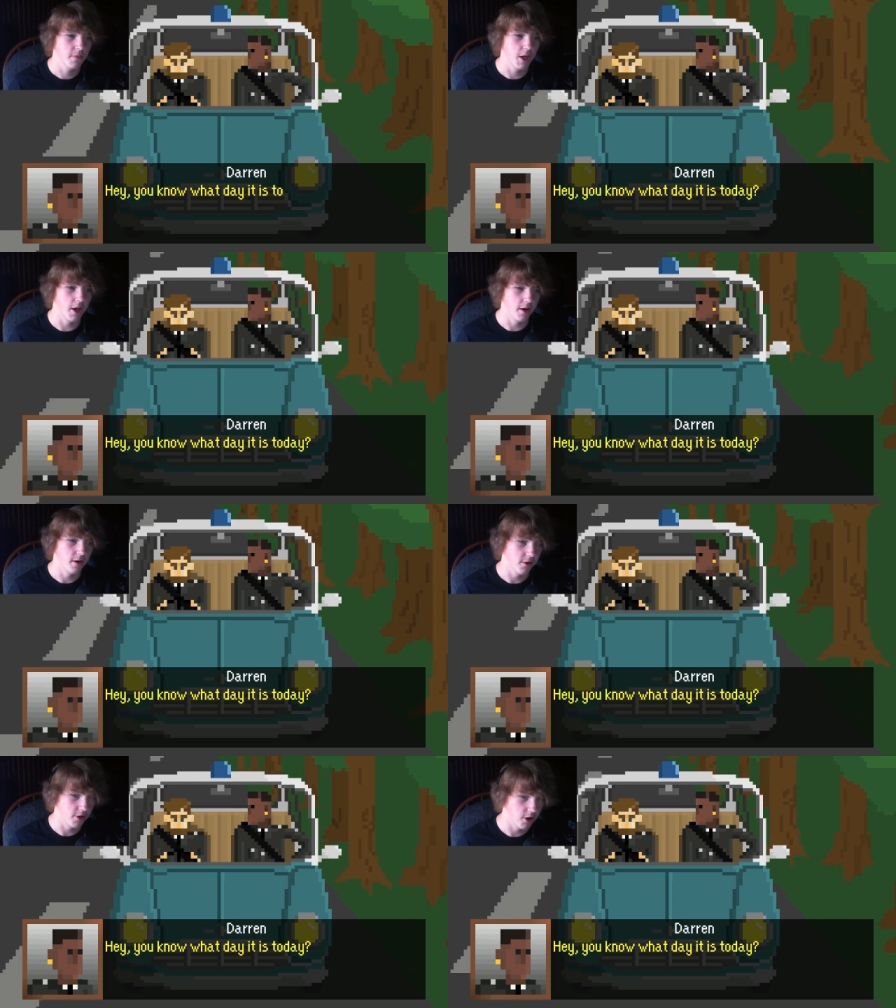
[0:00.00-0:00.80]
Hey,
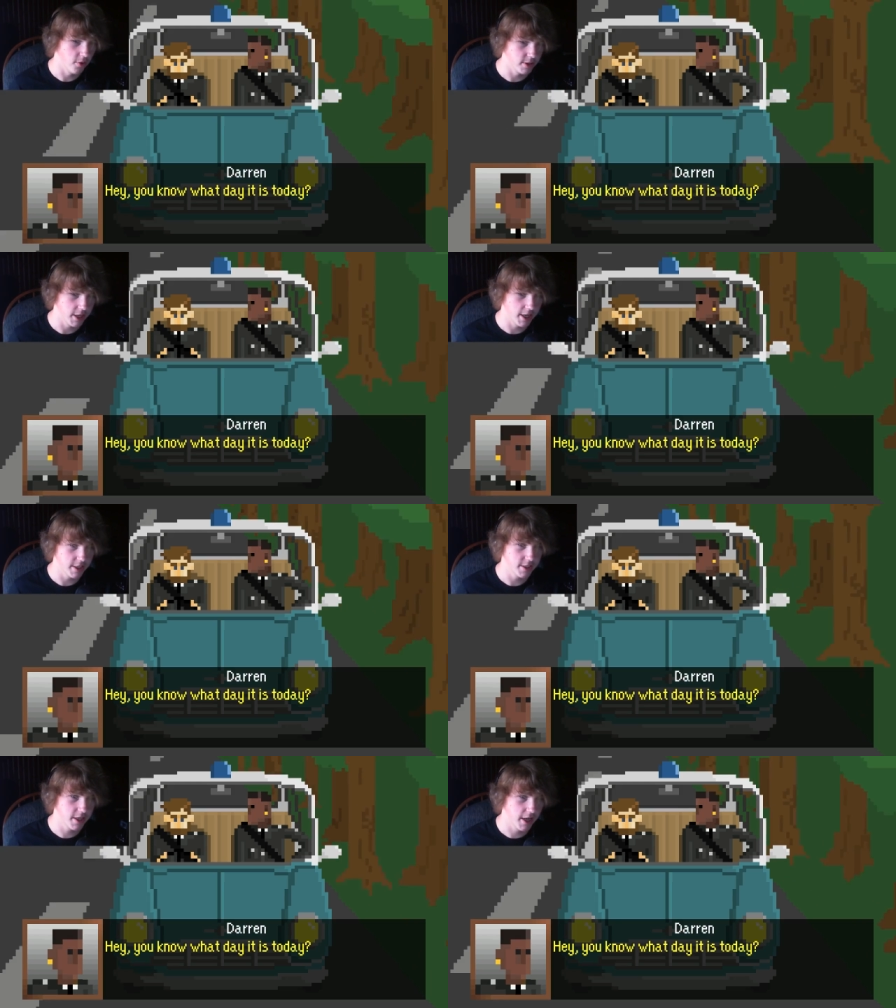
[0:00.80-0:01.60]
you know what day it
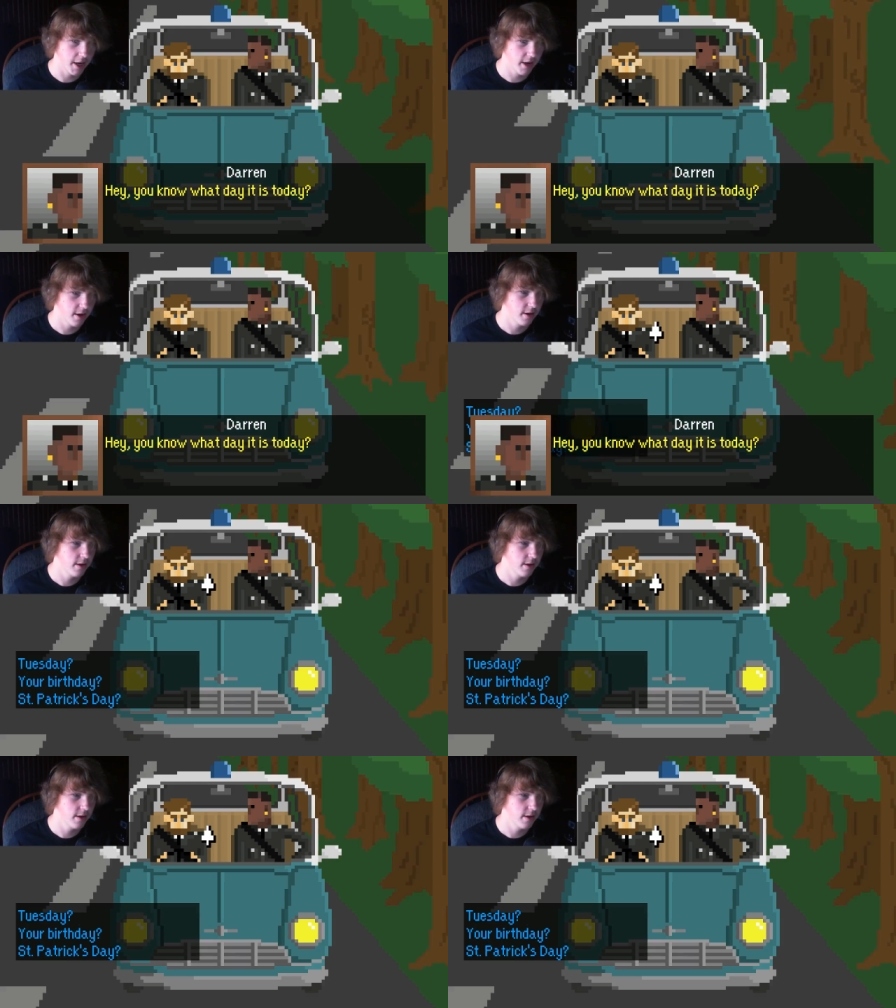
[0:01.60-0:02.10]
is today?